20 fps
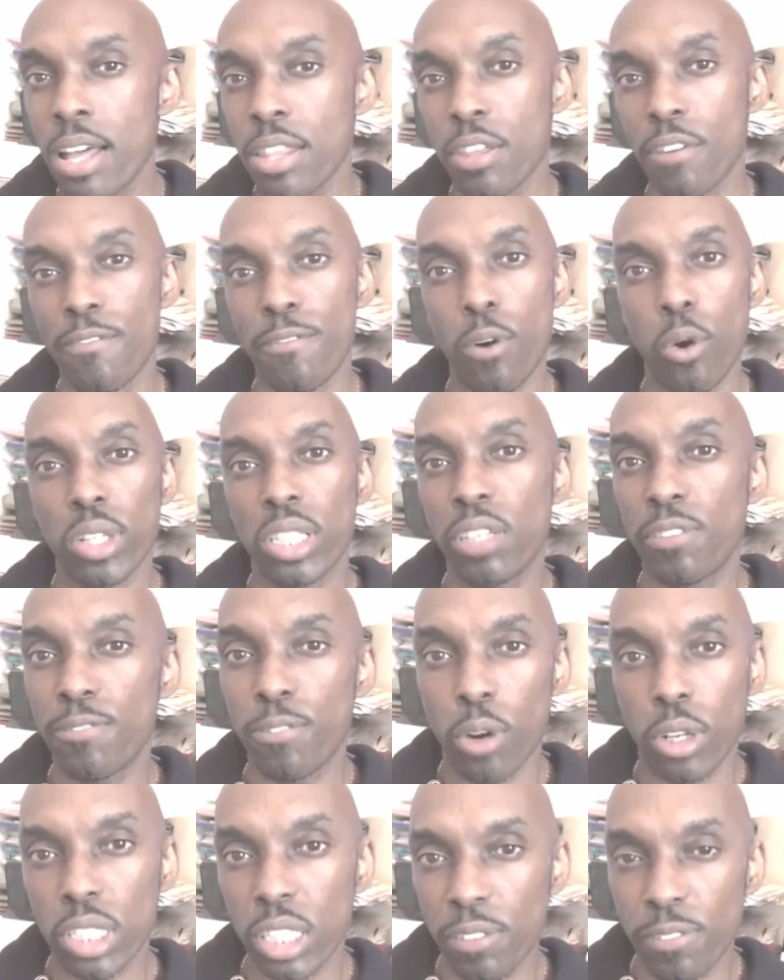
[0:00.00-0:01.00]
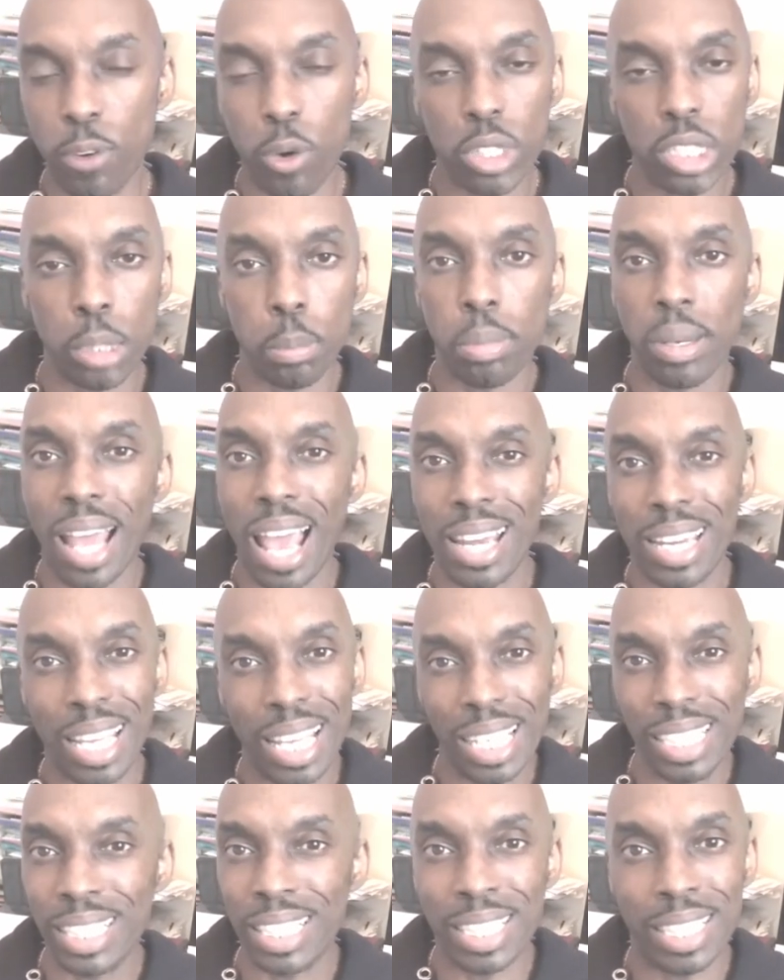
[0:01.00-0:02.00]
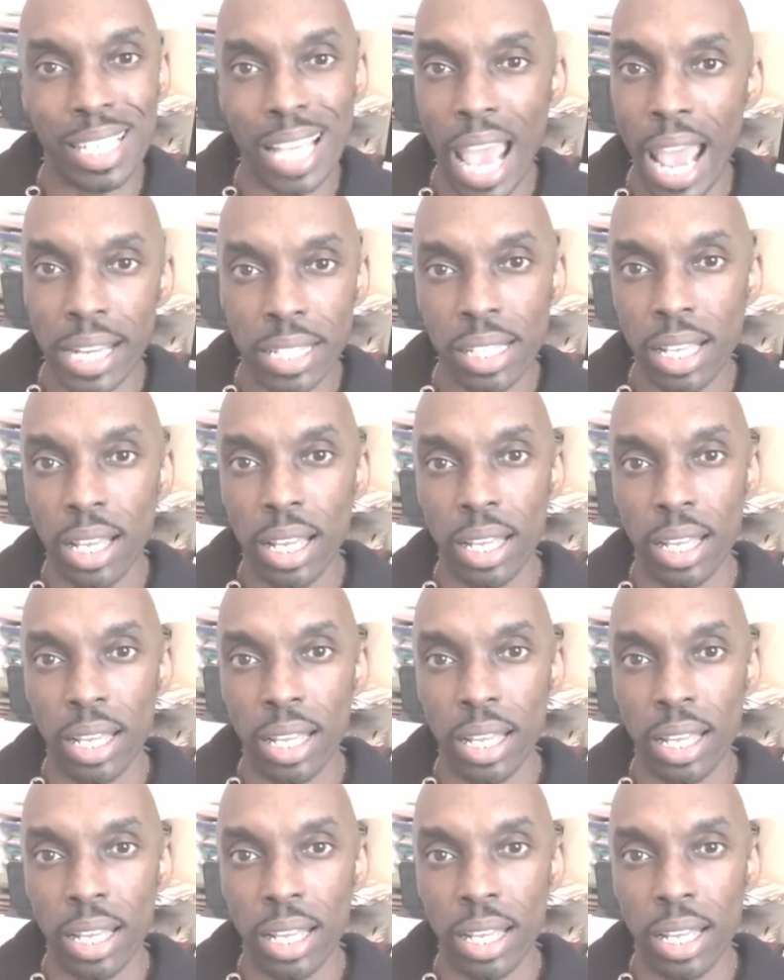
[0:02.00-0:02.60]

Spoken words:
The 40-40-40 plan is dead.